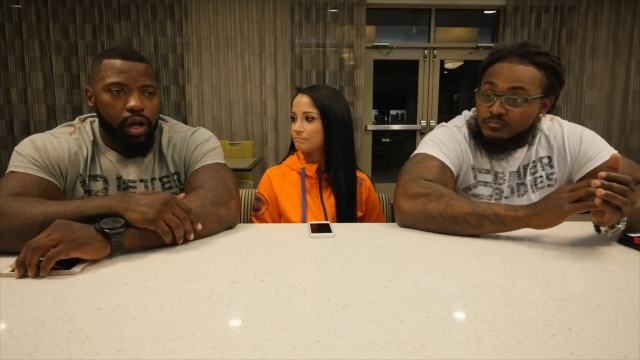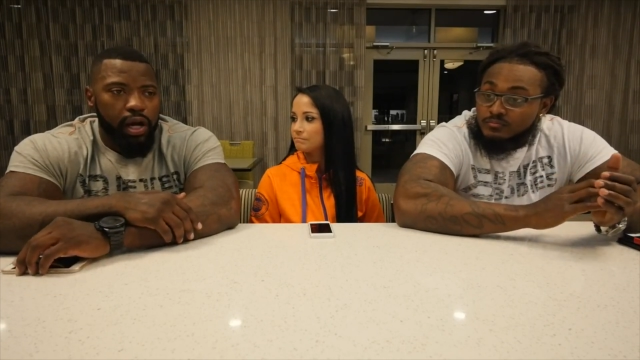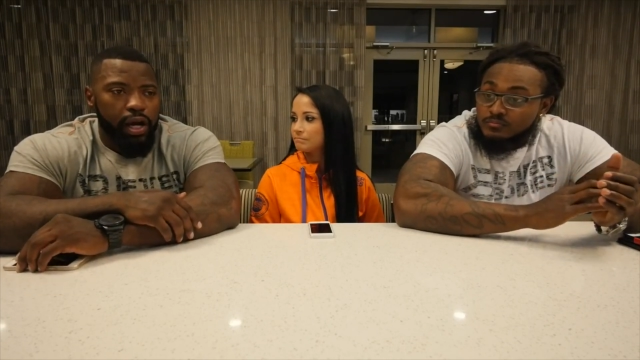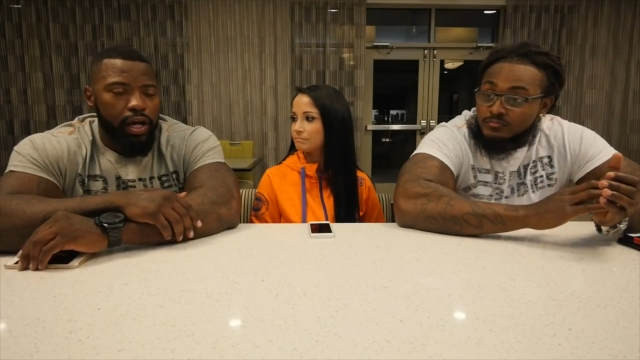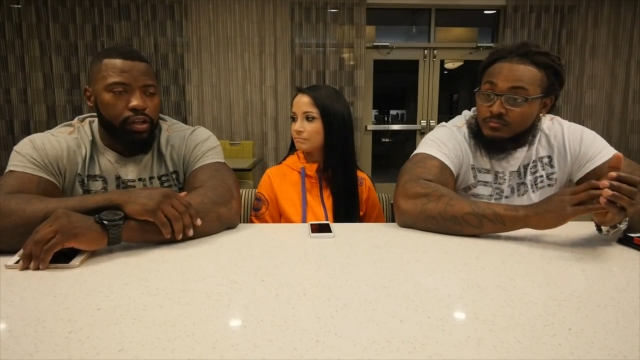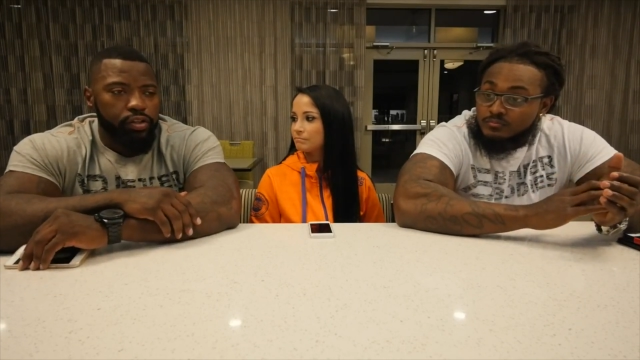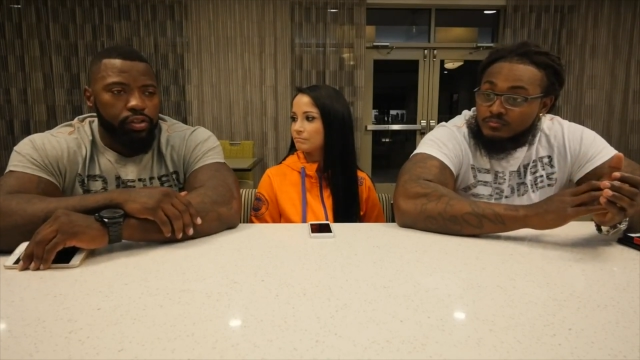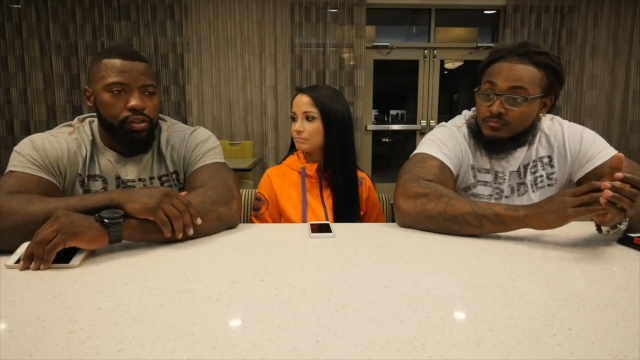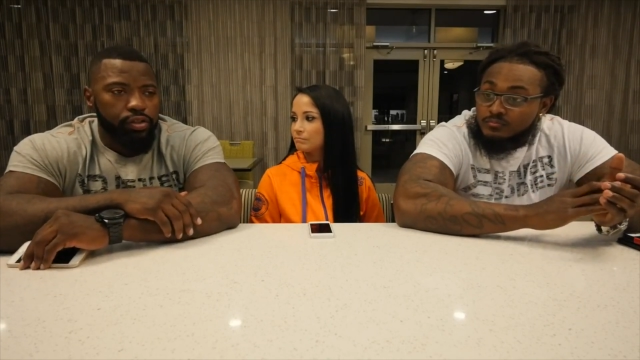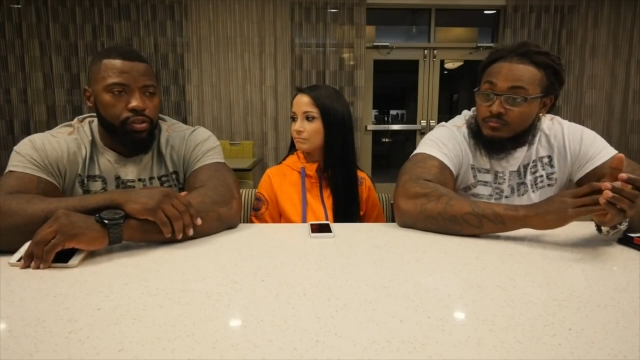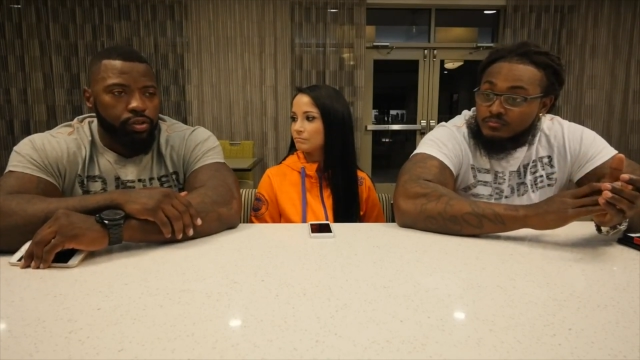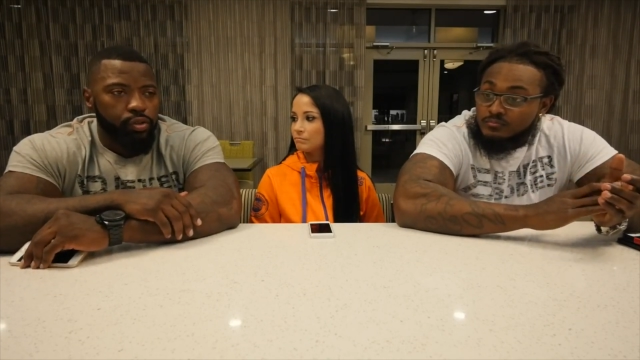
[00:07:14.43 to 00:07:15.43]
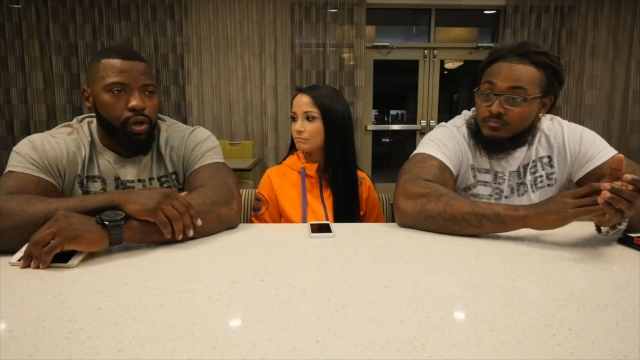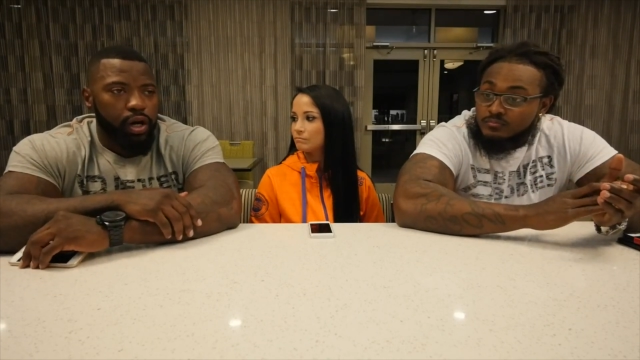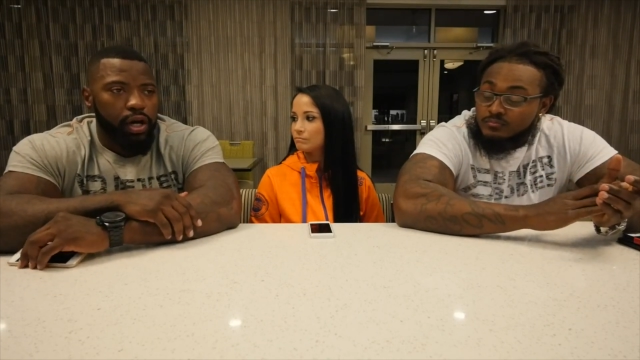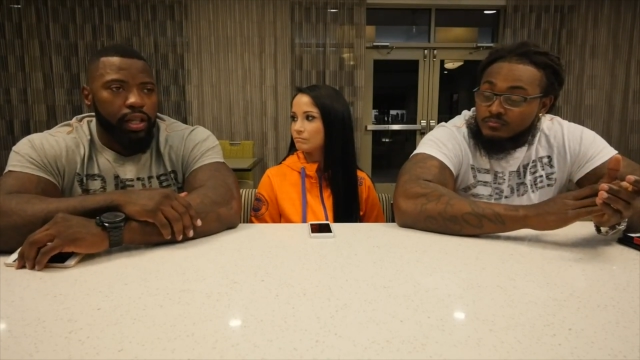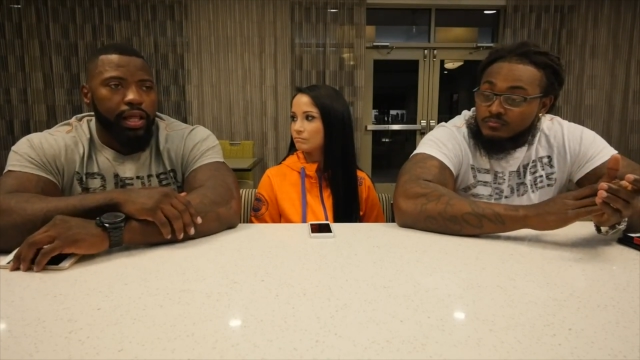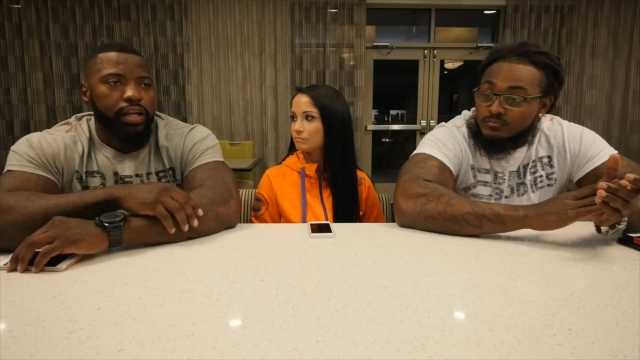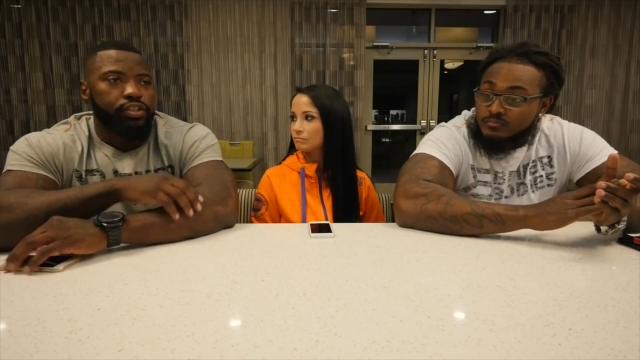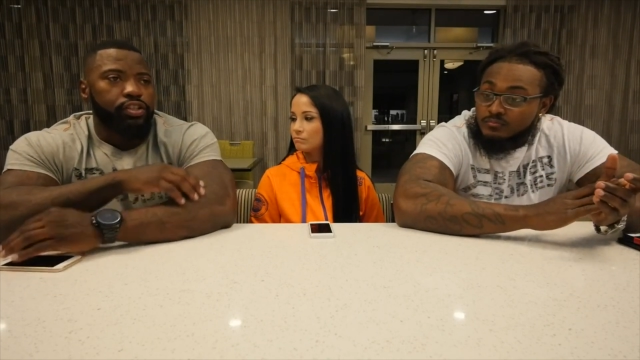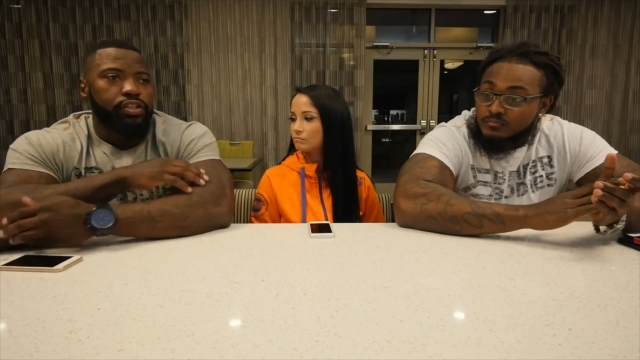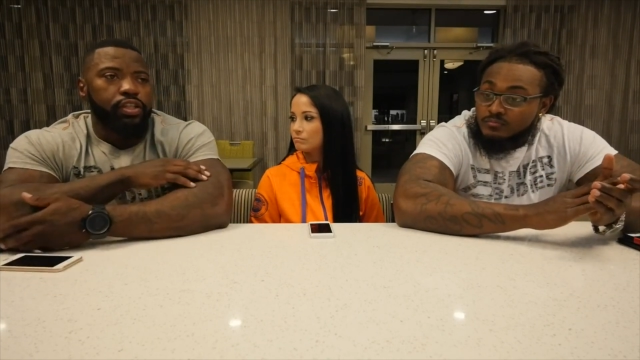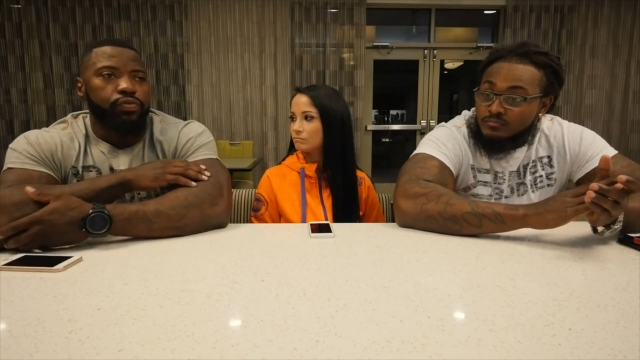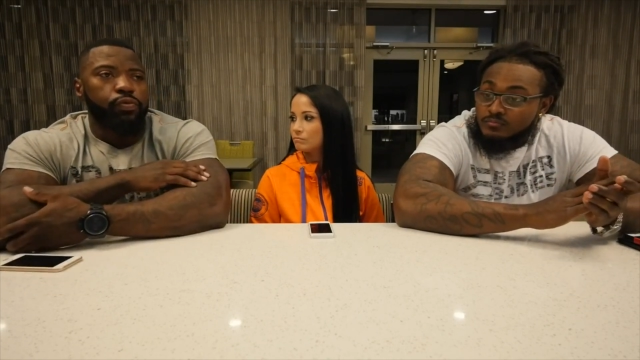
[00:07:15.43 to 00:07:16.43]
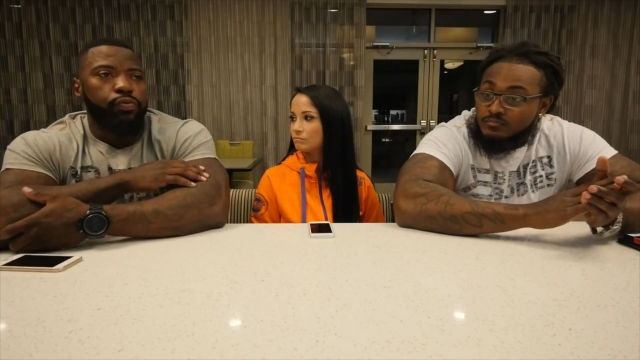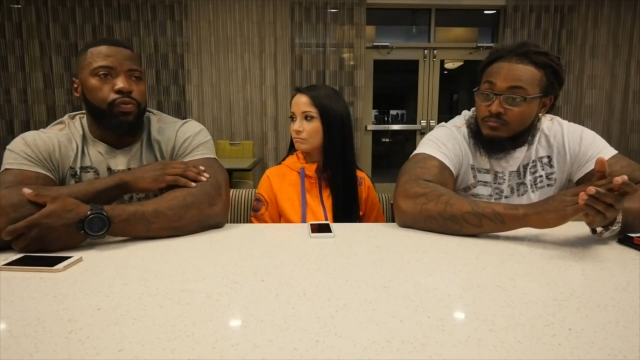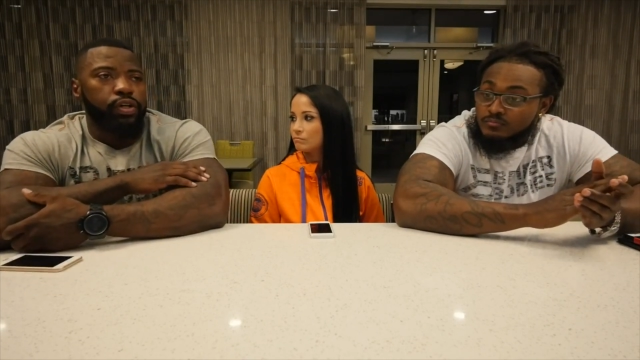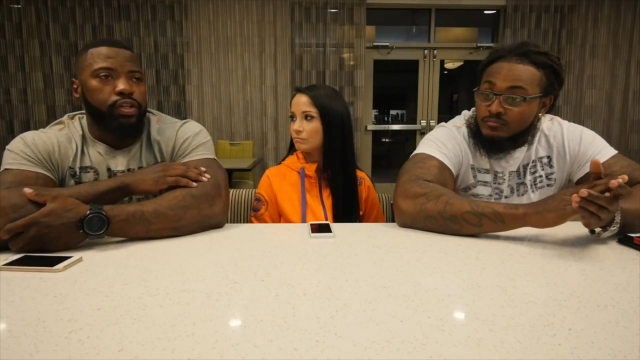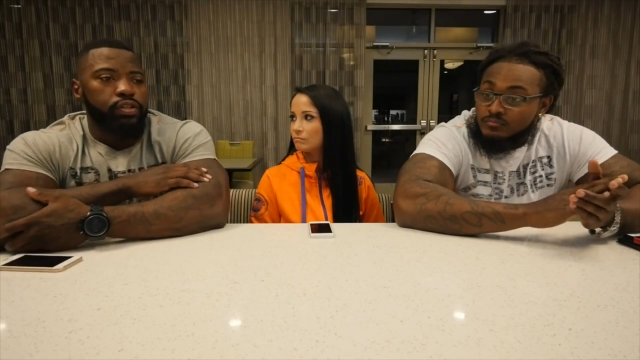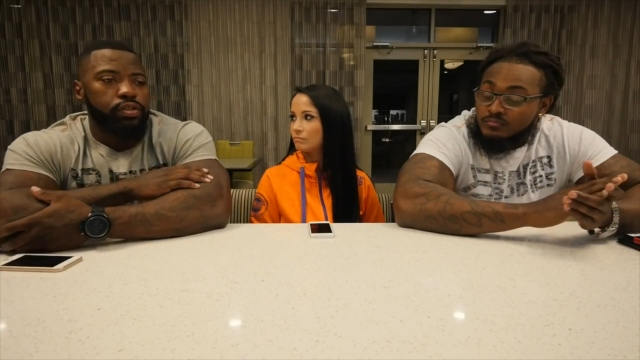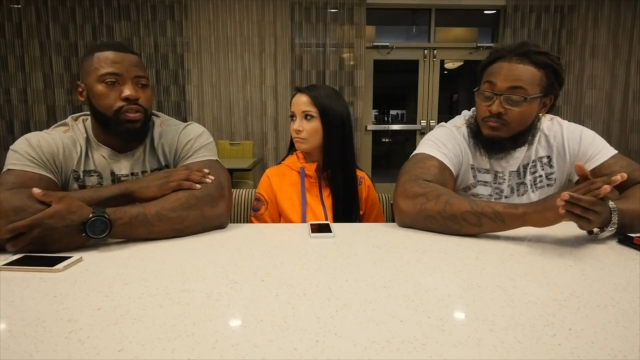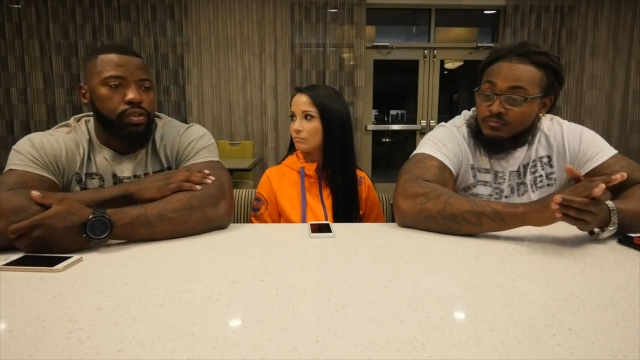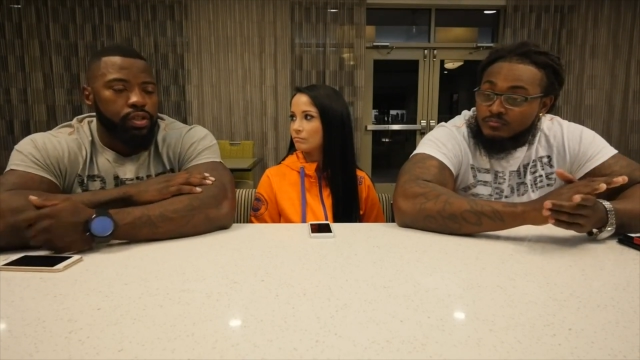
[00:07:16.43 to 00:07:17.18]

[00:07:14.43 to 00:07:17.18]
Speaker 1: I got you know I got a lot of successful friends.